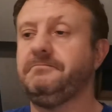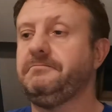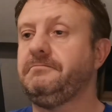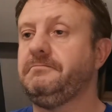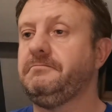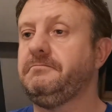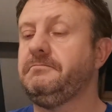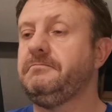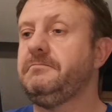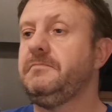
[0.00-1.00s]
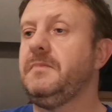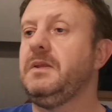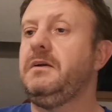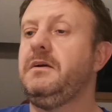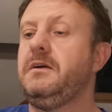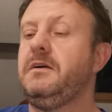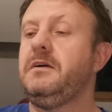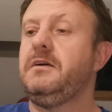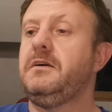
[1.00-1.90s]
Nobody speaks.